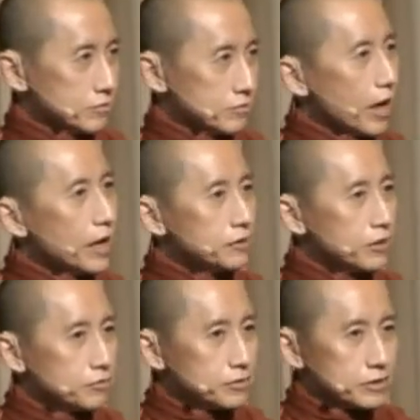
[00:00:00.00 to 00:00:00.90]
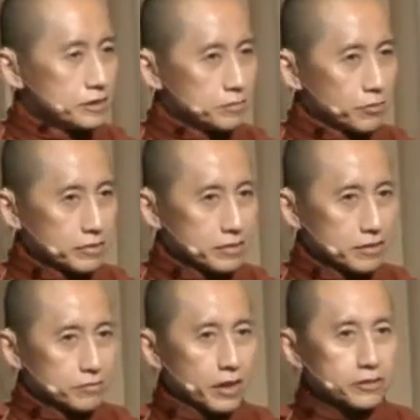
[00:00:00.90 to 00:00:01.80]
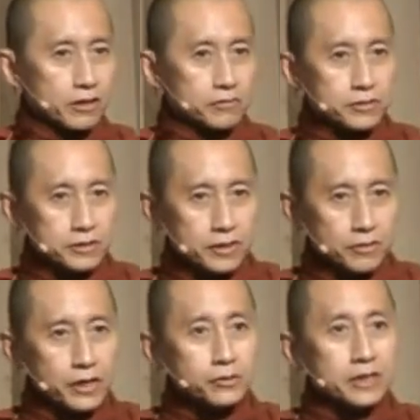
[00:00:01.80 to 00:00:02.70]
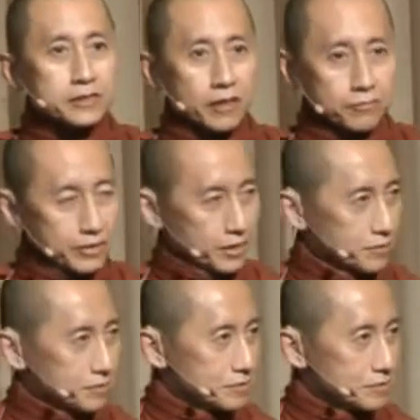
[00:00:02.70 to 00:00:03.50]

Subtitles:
Why do I feel disappointed? Why do I suffer?